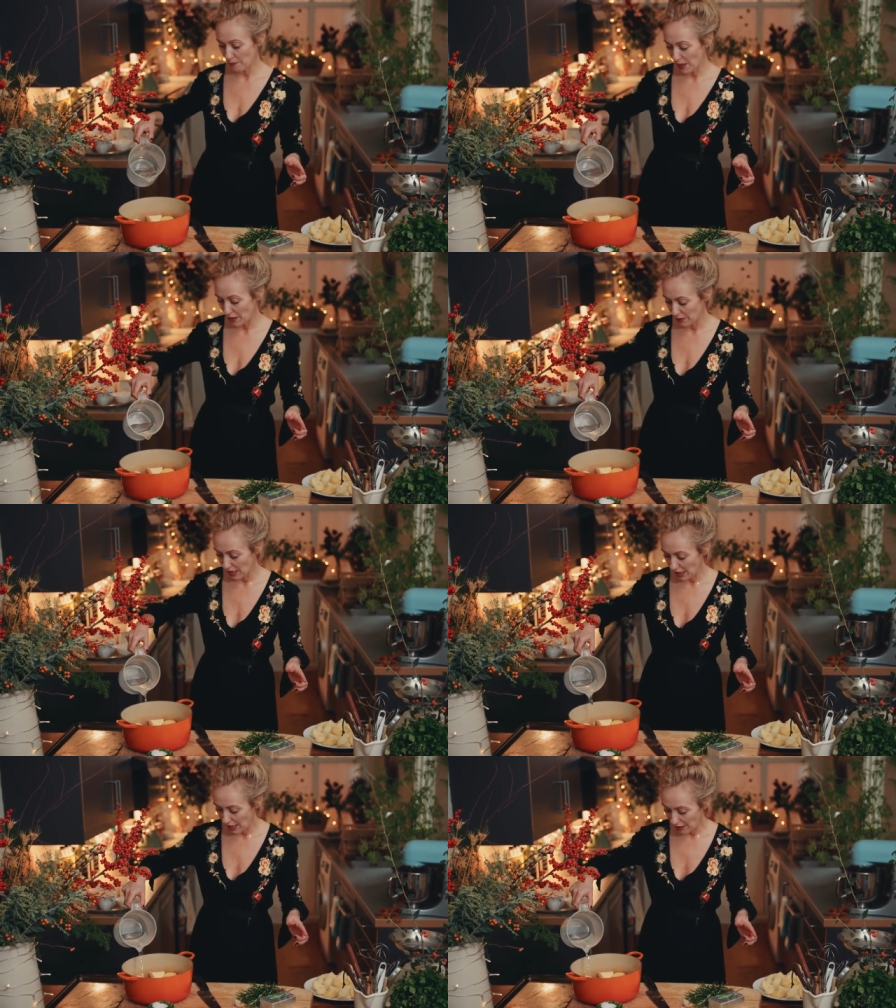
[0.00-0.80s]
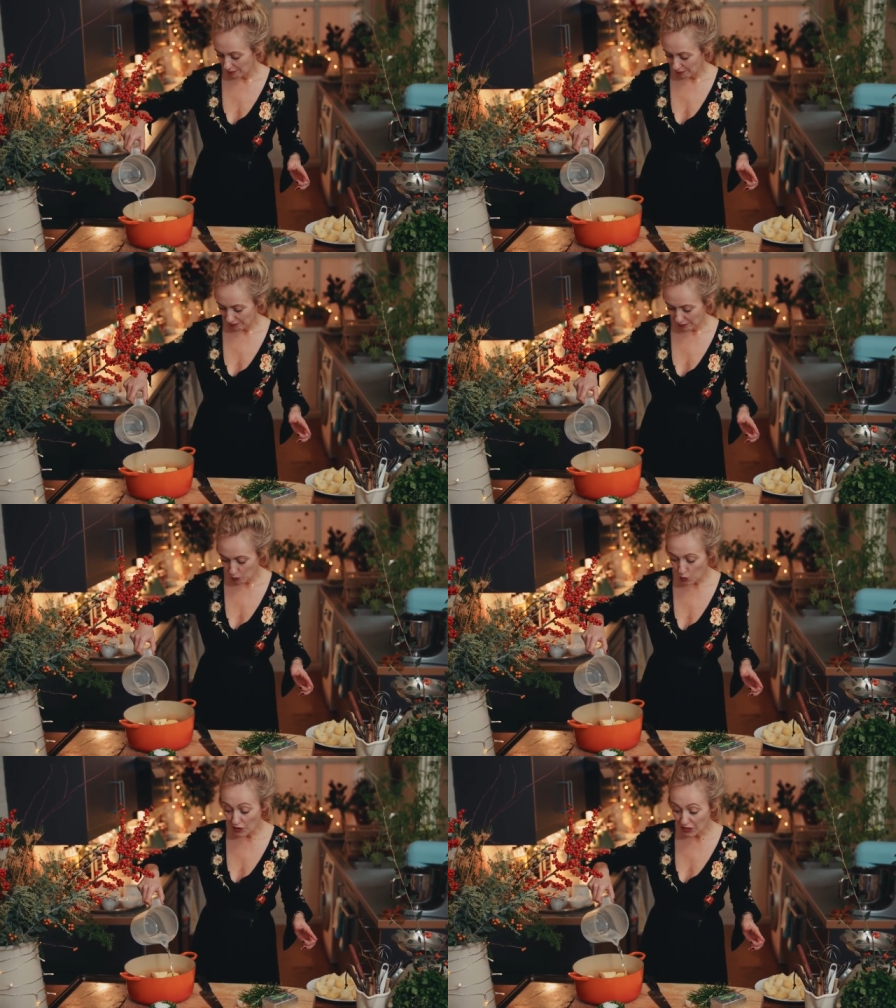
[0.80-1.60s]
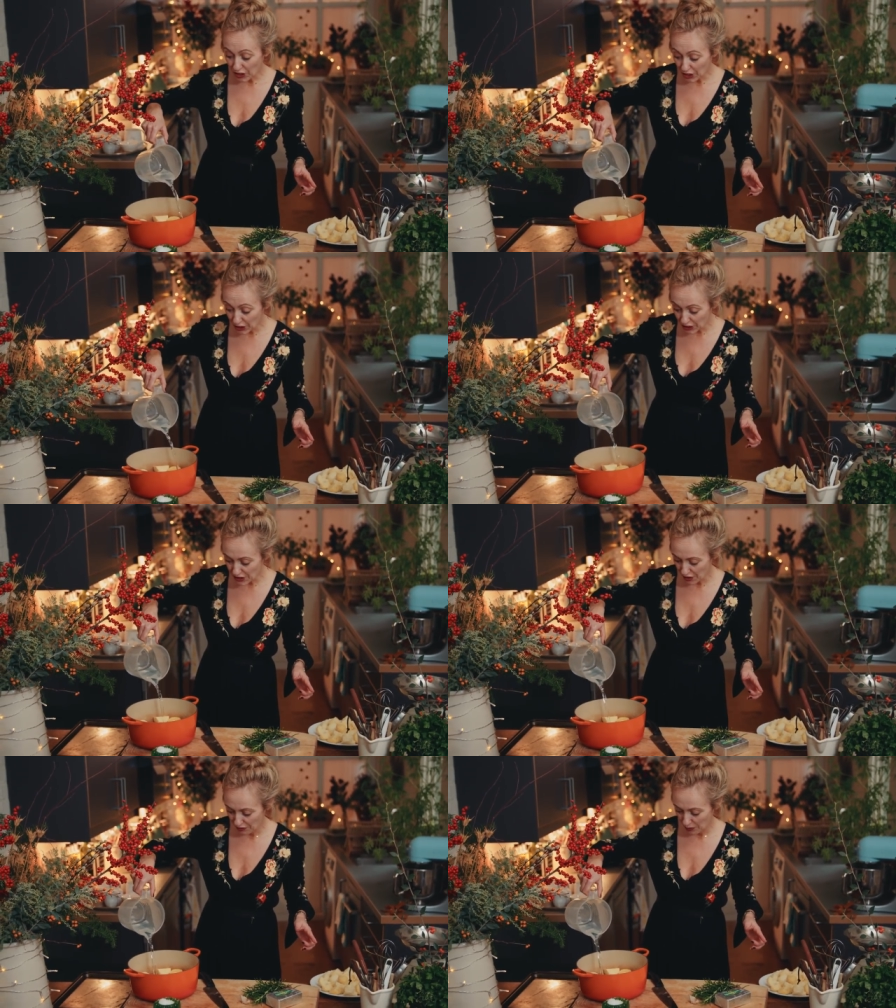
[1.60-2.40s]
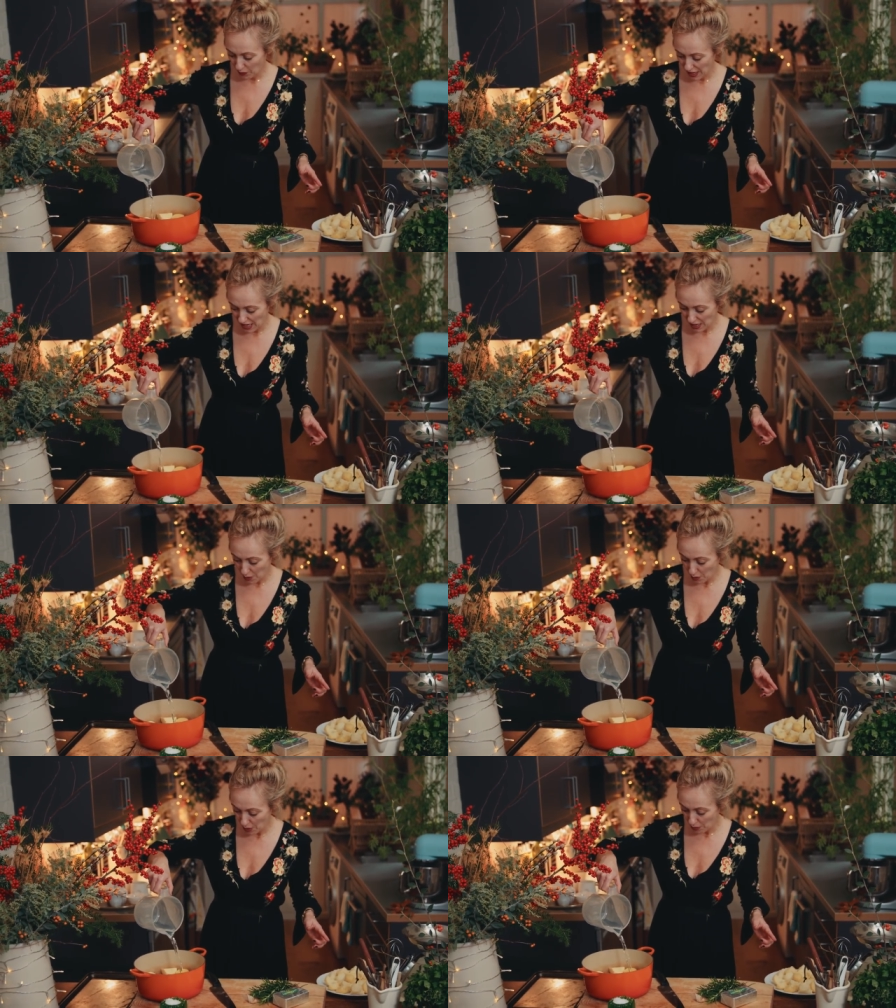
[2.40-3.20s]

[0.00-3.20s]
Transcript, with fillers: about one third of the way with